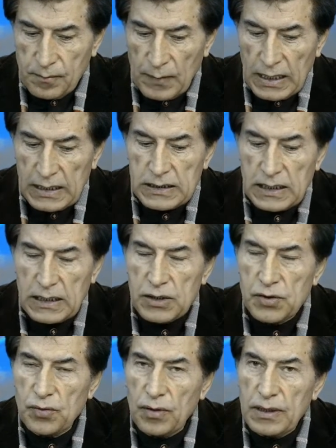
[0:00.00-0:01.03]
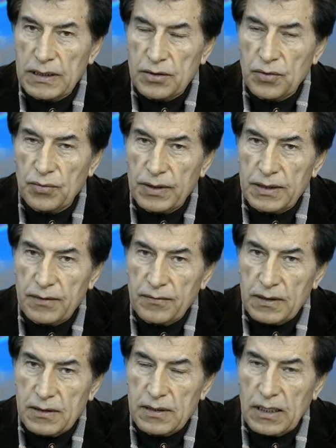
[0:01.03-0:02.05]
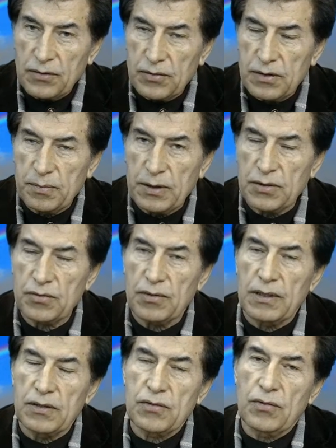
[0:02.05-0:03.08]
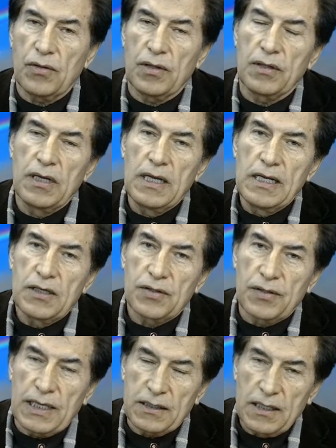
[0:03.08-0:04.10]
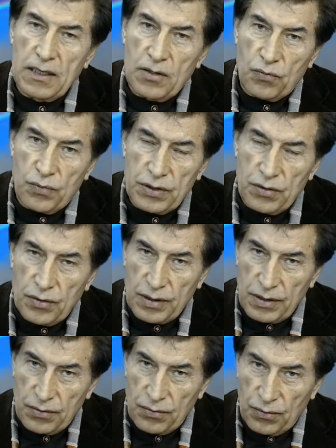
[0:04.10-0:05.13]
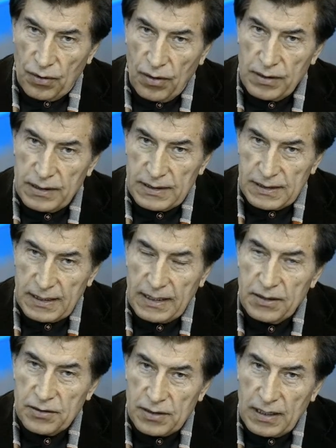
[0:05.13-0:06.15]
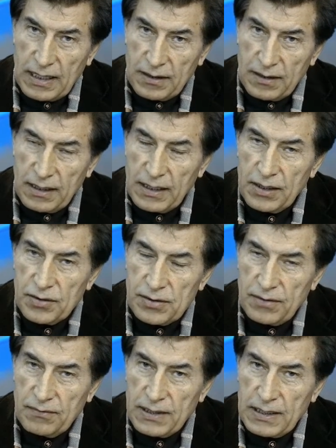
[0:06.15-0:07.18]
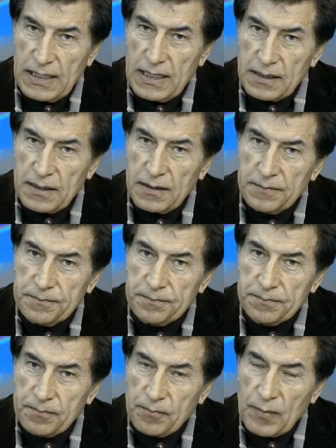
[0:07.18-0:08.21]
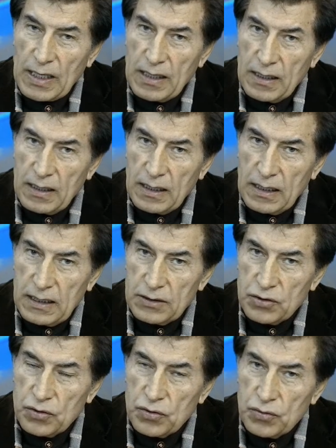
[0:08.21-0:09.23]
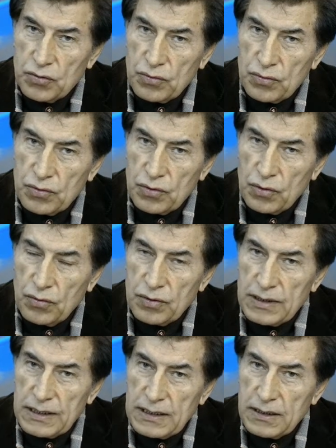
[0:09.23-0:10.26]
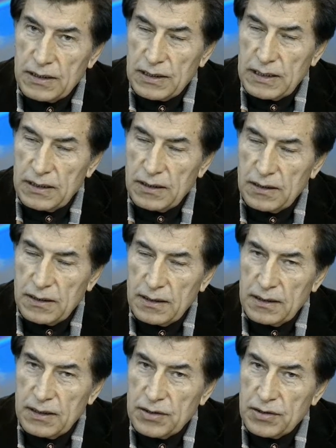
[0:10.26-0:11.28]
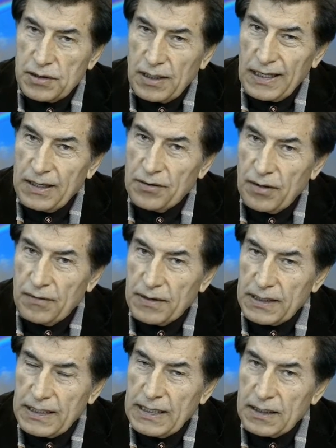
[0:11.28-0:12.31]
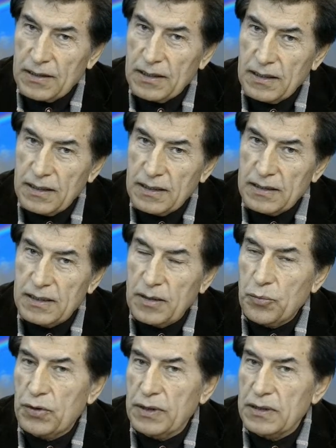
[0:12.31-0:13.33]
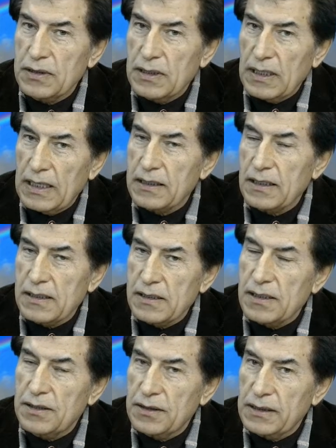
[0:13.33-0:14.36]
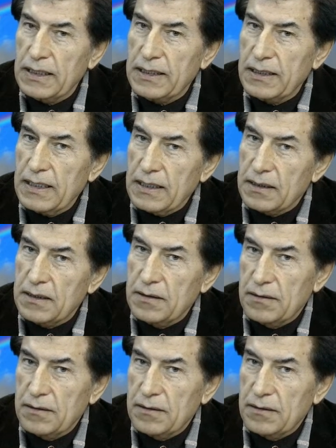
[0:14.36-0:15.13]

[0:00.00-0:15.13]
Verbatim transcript: intellectual, intuitive, and psychospiritual, and so on. So that when you look at through all these layers, like the layers of a cake, uh, you don't eat e each layer of a cake separate and consider it a cake.